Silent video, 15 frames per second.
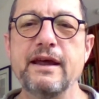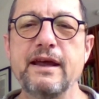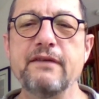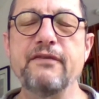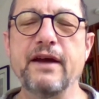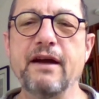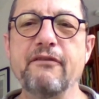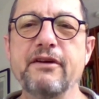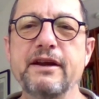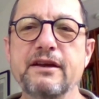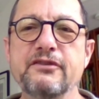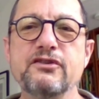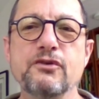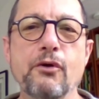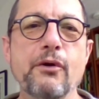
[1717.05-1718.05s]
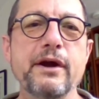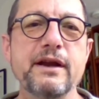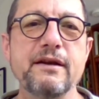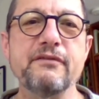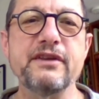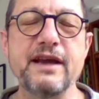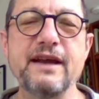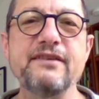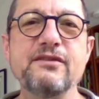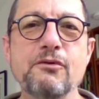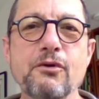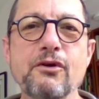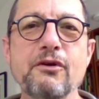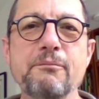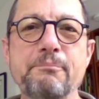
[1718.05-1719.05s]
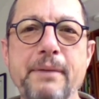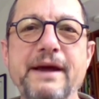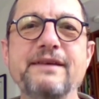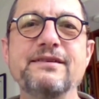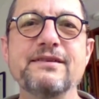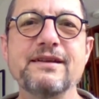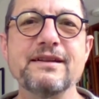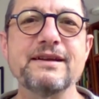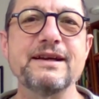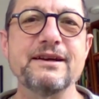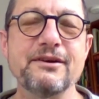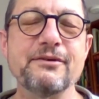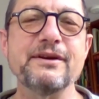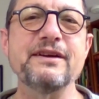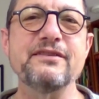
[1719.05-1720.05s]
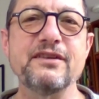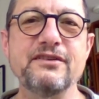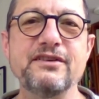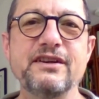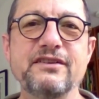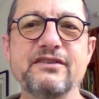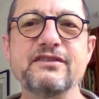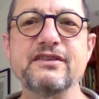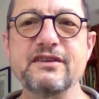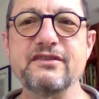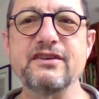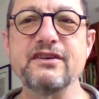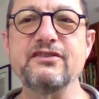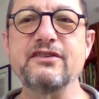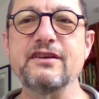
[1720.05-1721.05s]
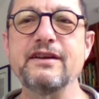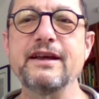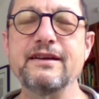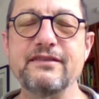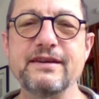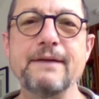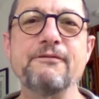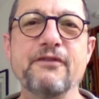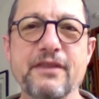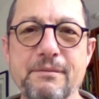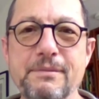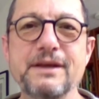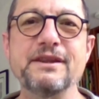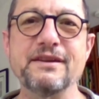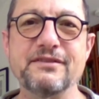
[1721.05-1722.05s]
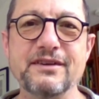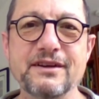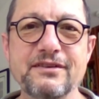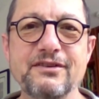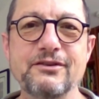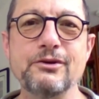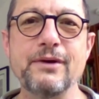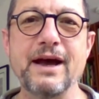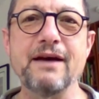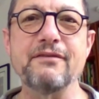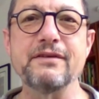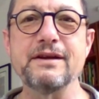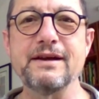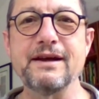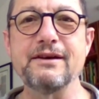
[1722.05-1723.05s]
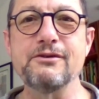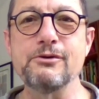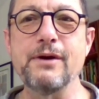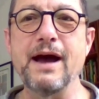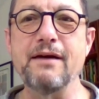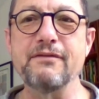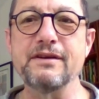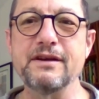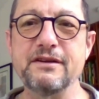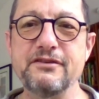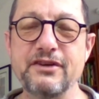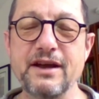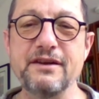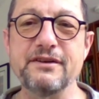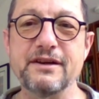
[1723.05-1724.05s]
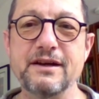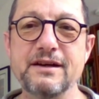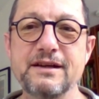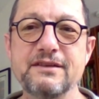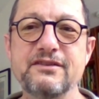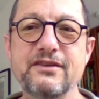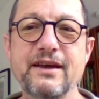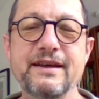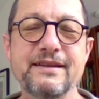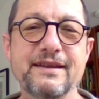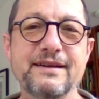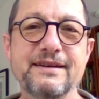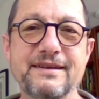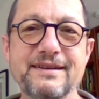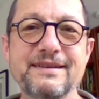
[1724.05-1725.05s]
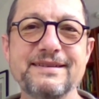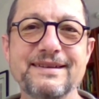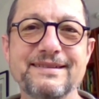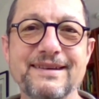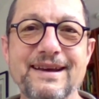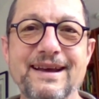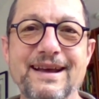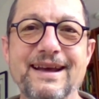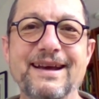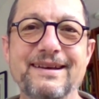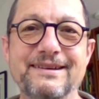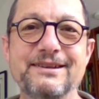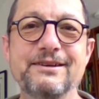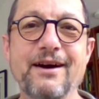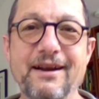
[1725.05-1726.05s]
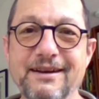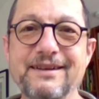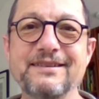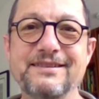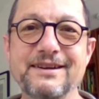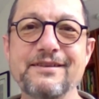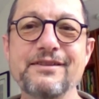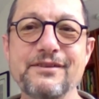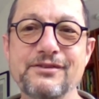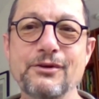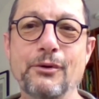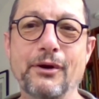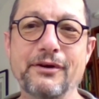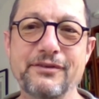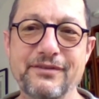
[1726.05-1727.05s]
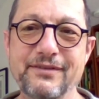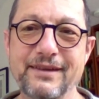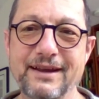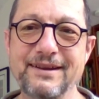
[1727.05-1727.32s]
if every historian of the ancient world basically agrees that Jesus existed, except for the mythicists who have, a, who have an agenda in saying that he didn't exist, you ought to consider the source.